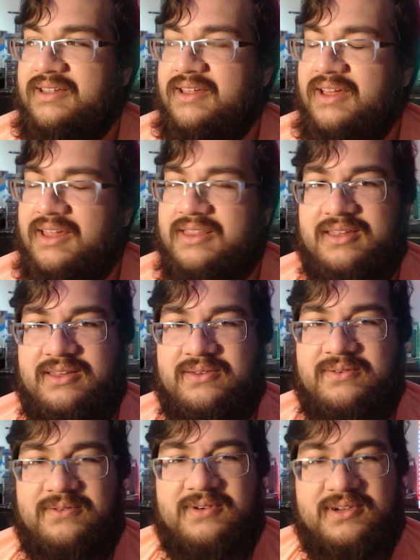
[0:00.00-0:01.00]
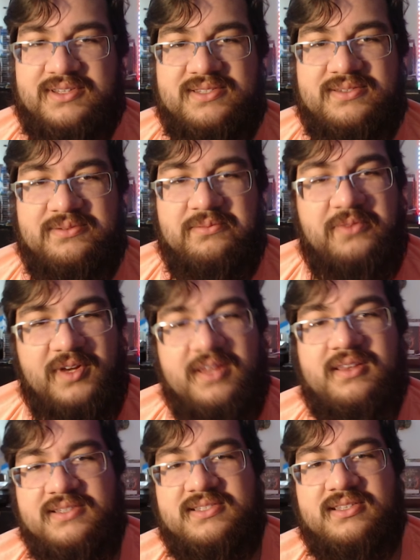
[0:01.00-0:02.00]
I think works pretty
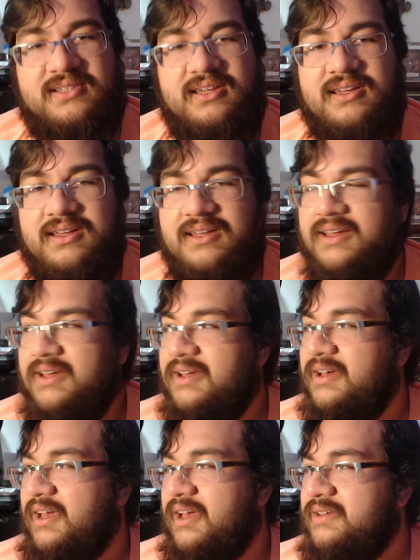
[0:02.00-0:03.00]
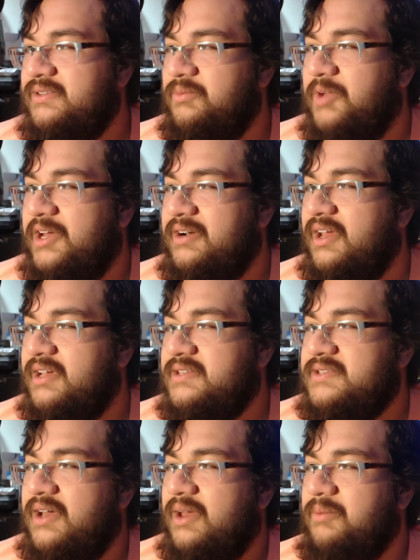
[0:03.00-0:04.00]
decently. I could do better next
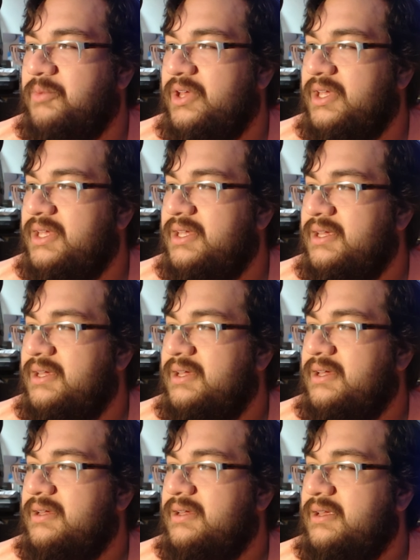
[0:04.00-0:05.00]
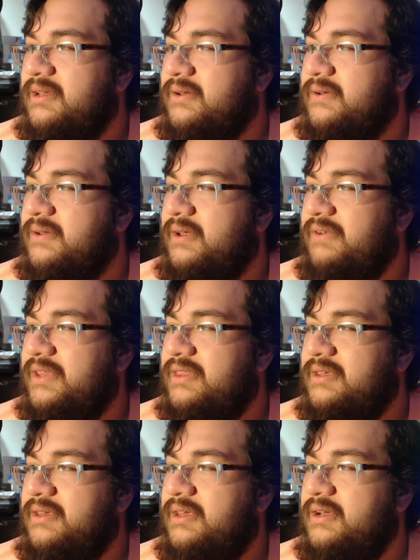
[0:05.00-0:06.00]
time, but you know,
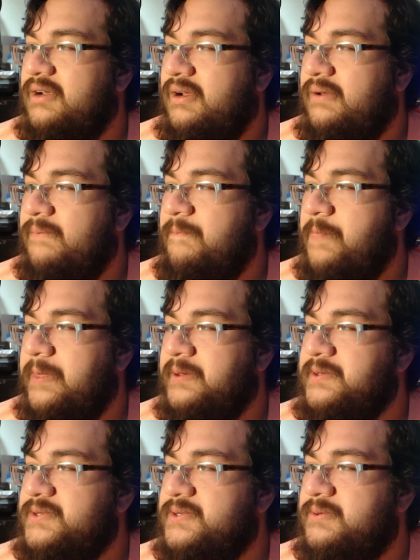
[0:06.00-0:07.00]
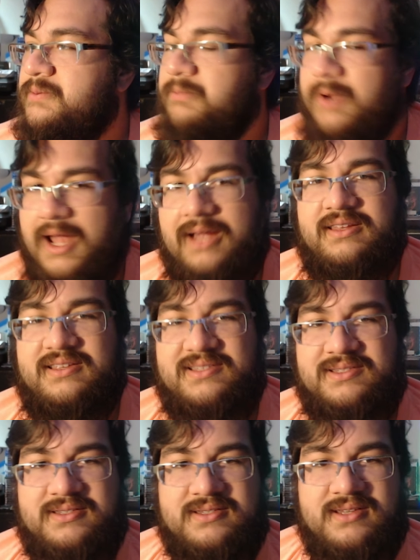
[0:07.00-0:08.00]
everything here is practice.
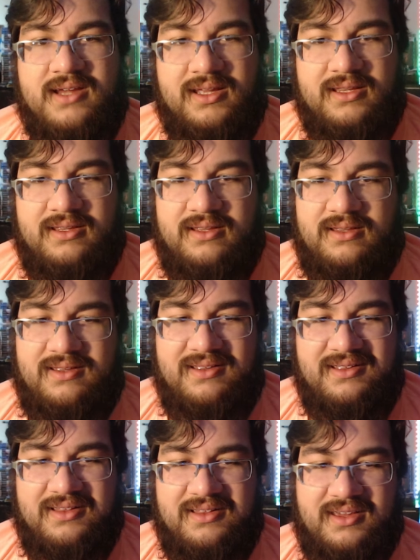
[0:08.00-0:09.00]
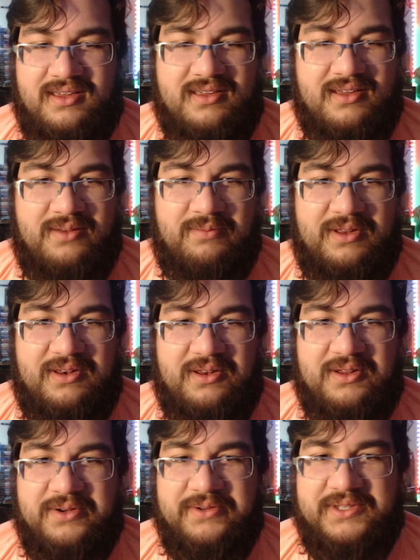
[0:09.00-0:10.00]
It's not like I'm gonna
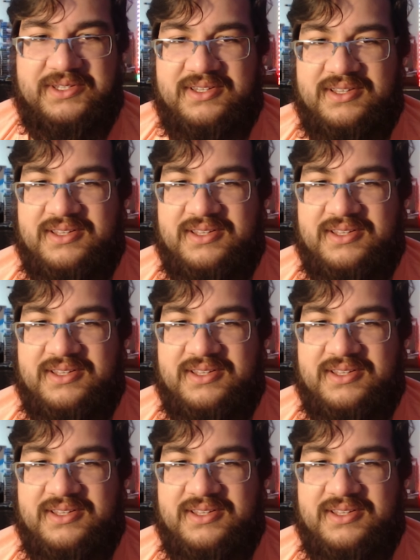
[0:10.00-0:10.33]
go and